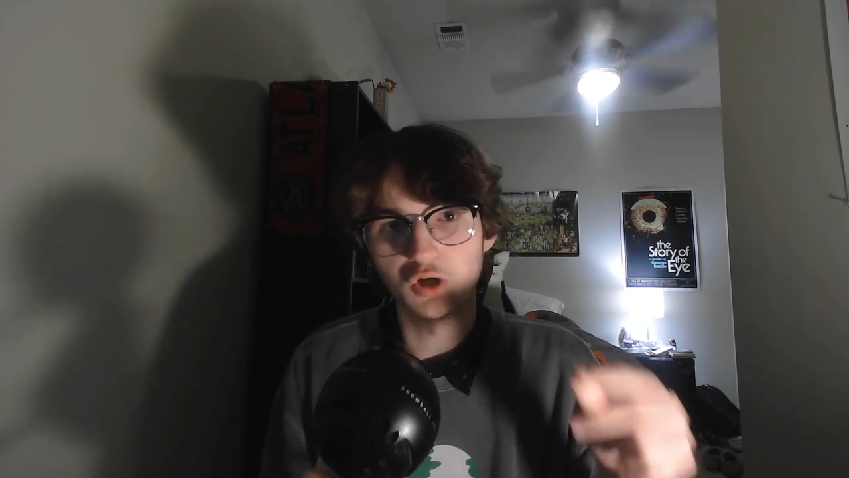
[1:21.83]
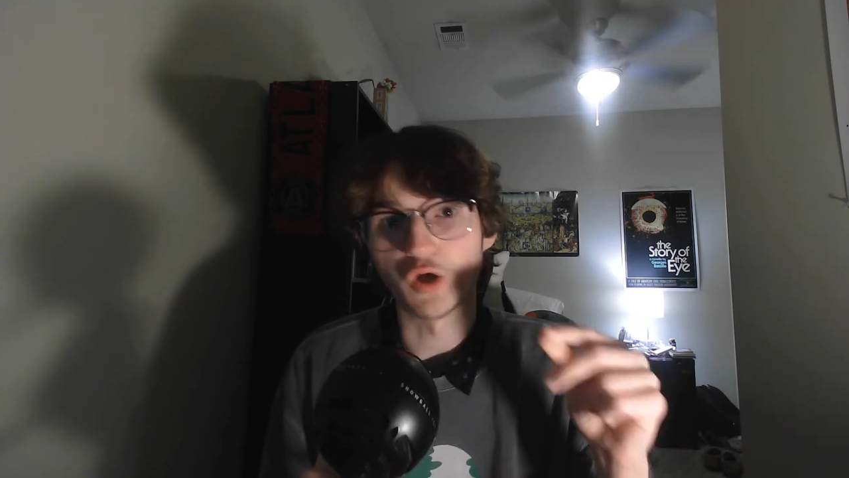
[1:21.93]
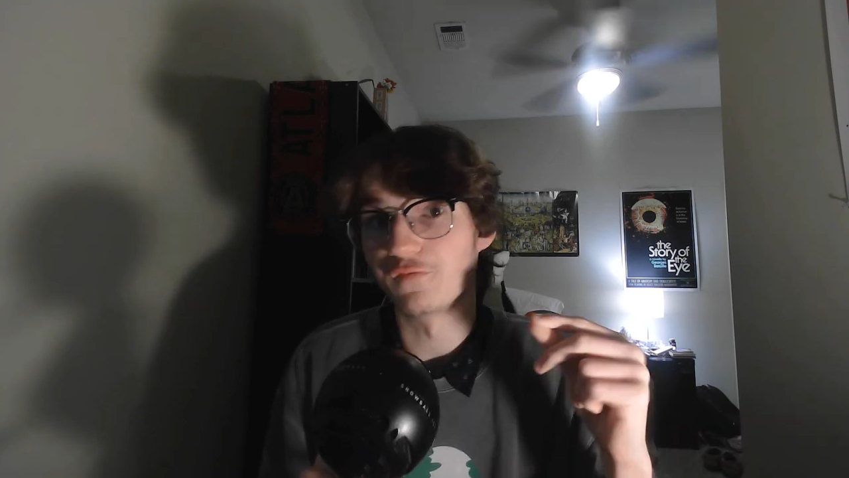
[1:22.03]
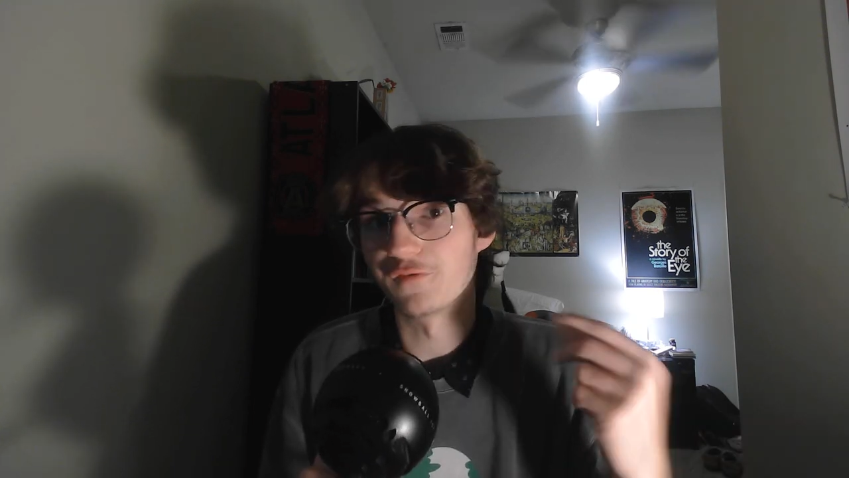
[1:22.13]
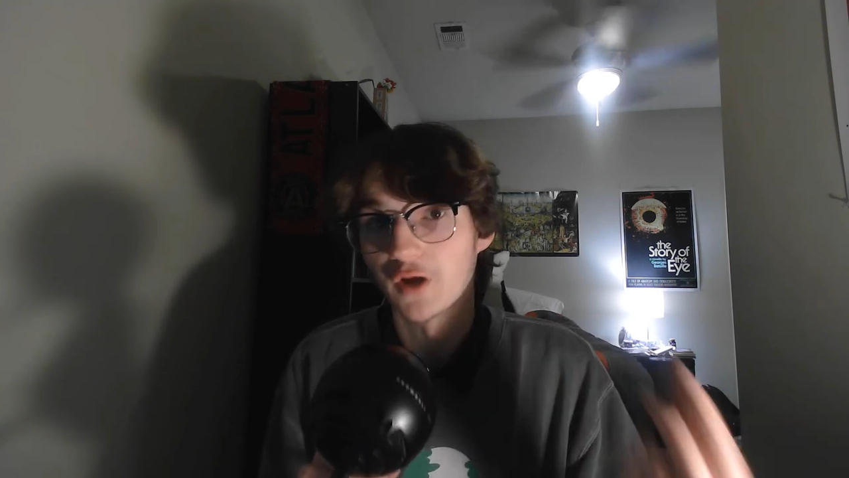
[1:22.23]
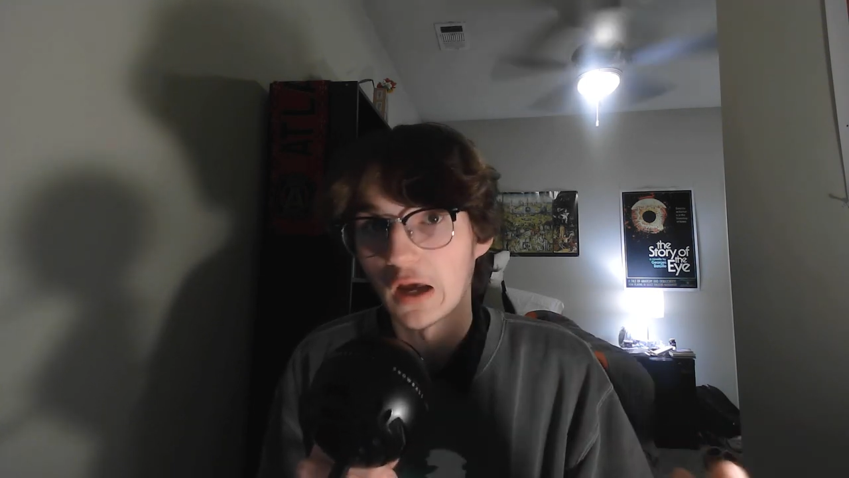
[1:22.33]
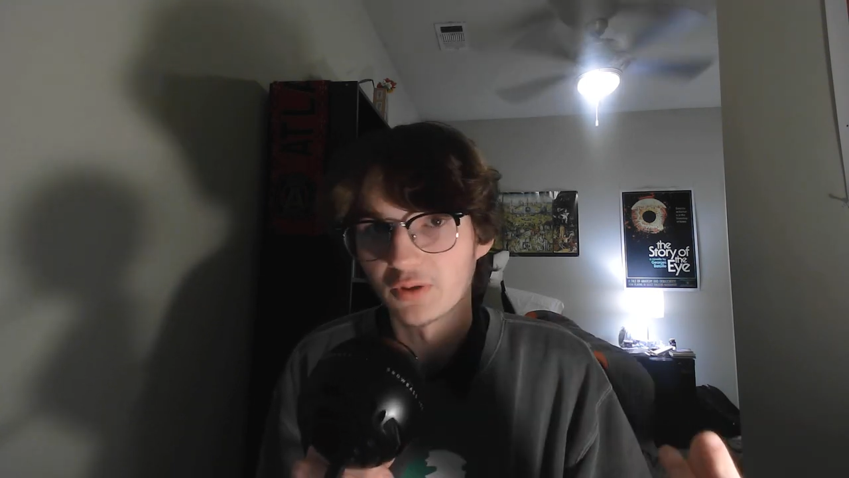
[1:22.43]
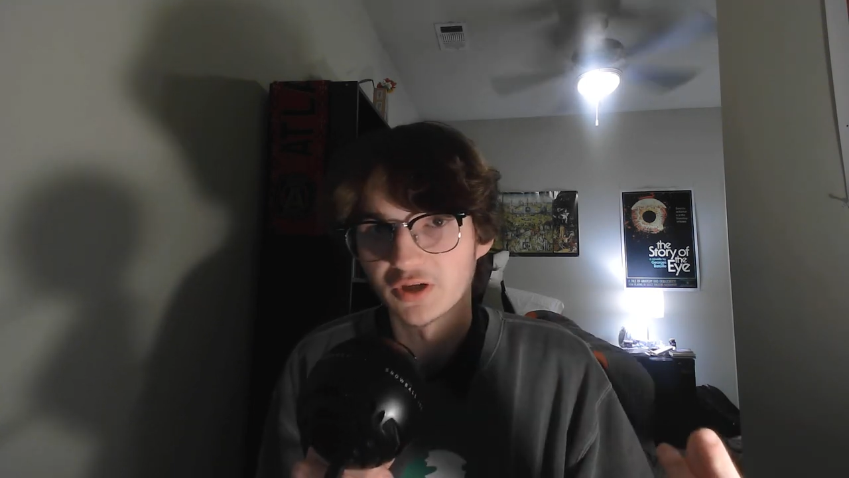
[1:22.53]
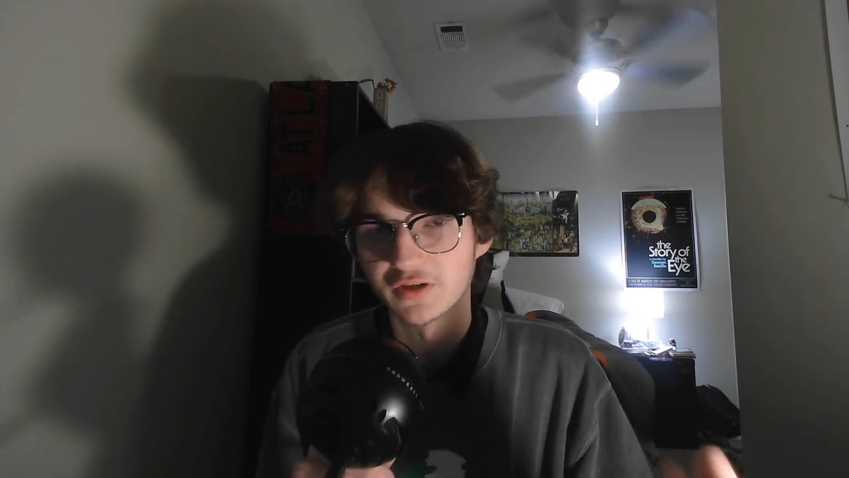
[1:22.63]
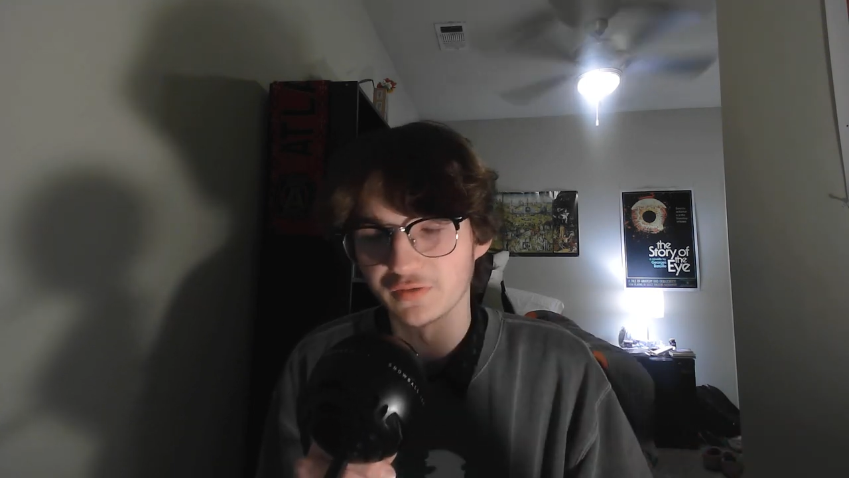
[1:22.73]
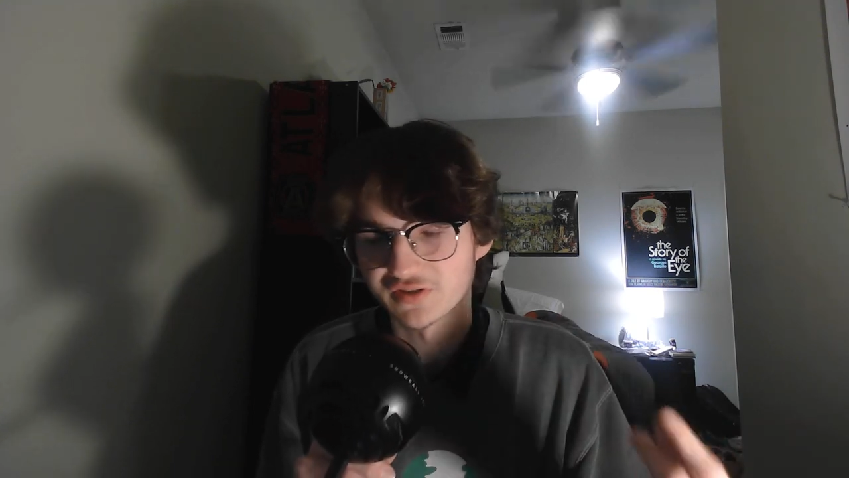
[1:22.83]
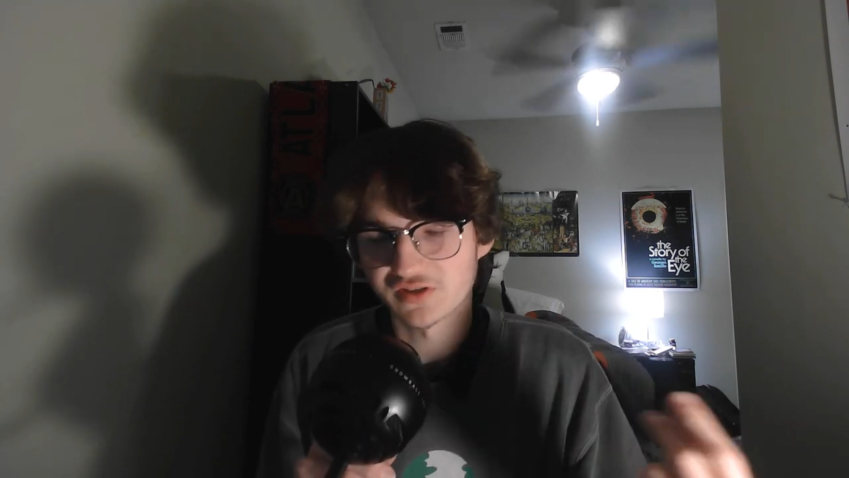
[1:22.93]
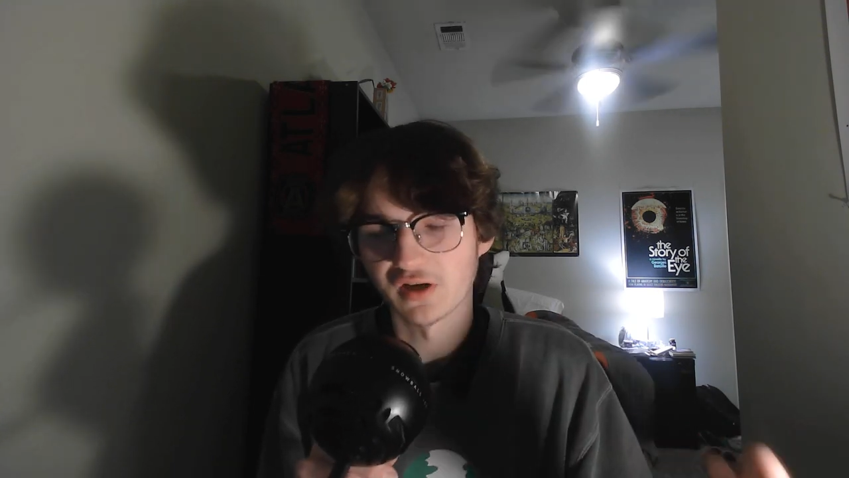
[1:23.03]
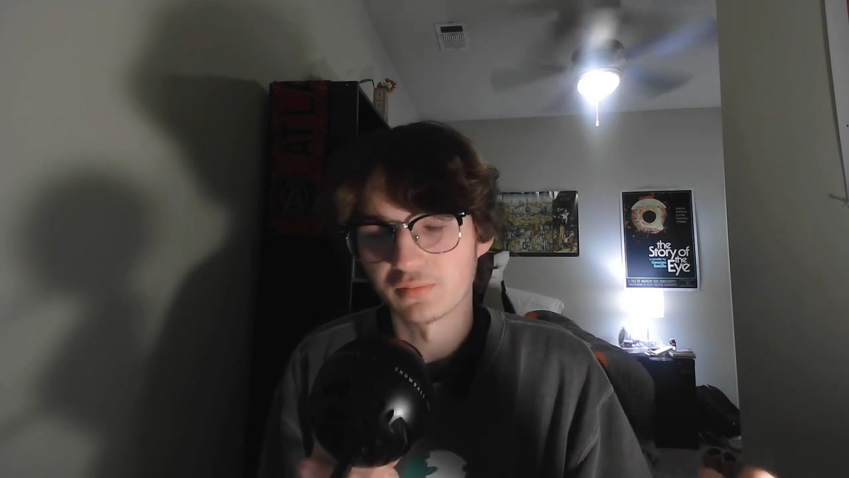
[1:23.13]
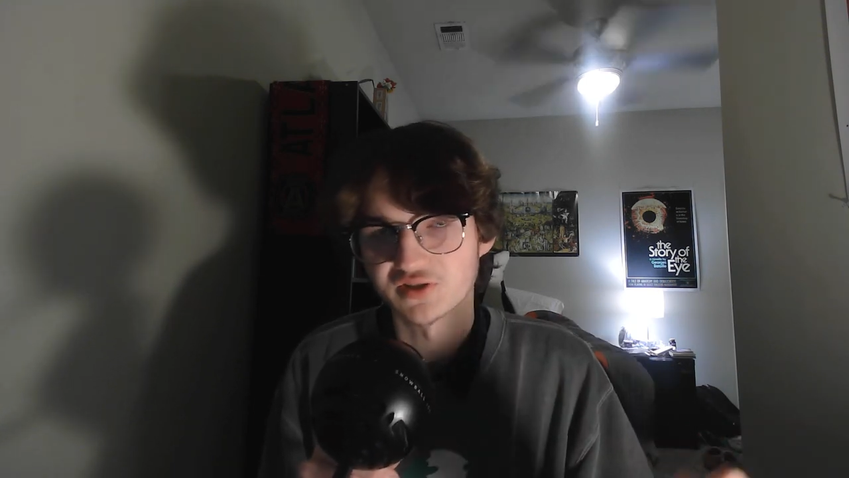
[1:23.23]
of phenomena, as
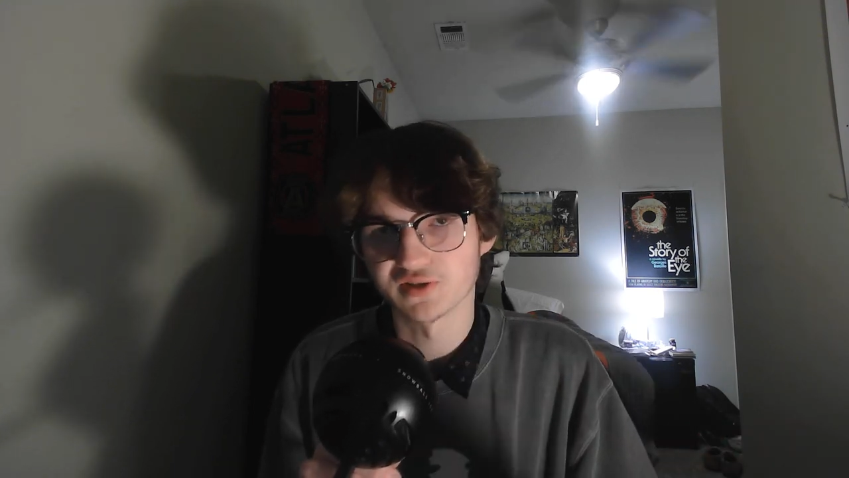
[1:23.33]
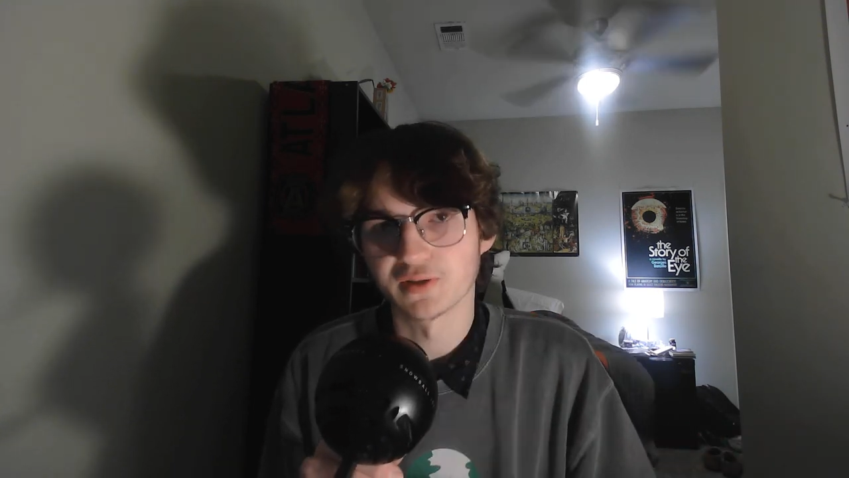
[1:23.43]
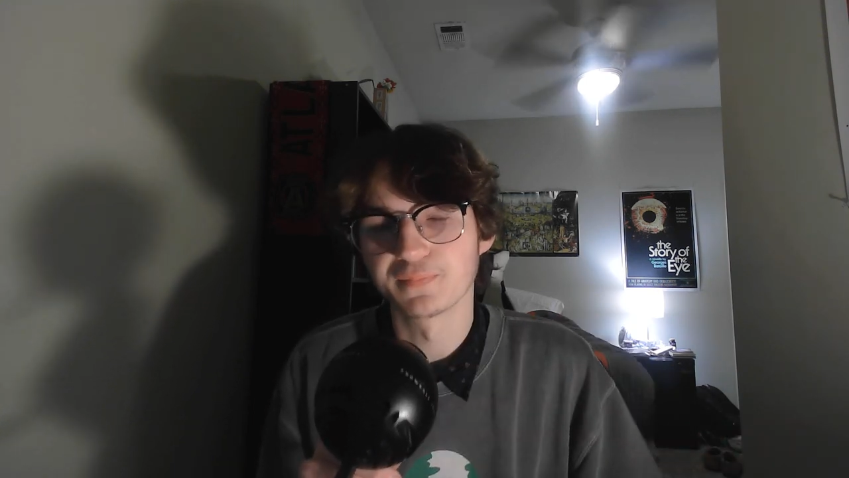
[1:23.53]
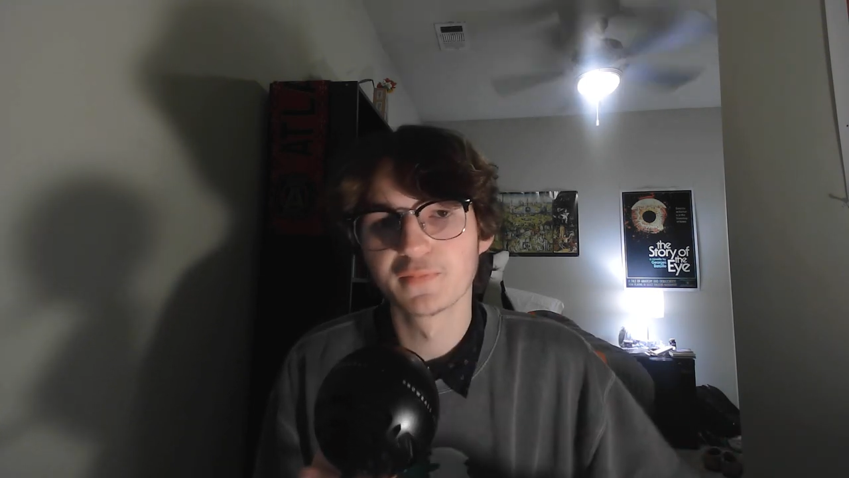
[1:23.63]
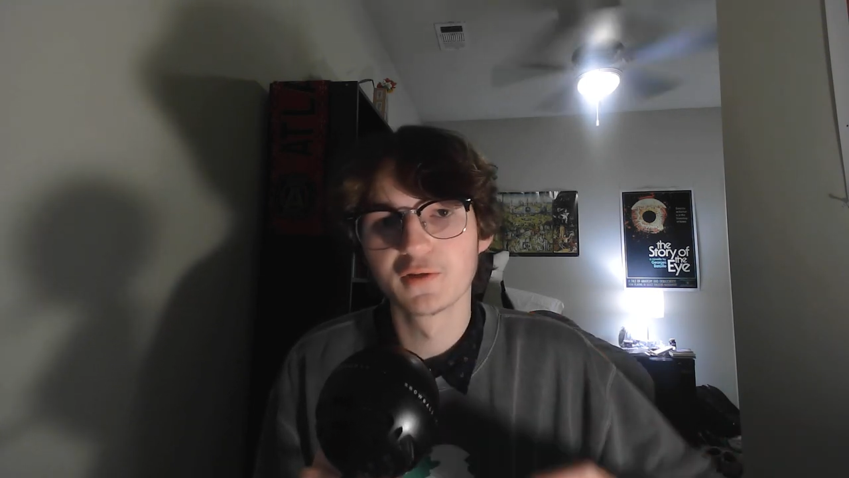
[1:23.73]
Kant would say,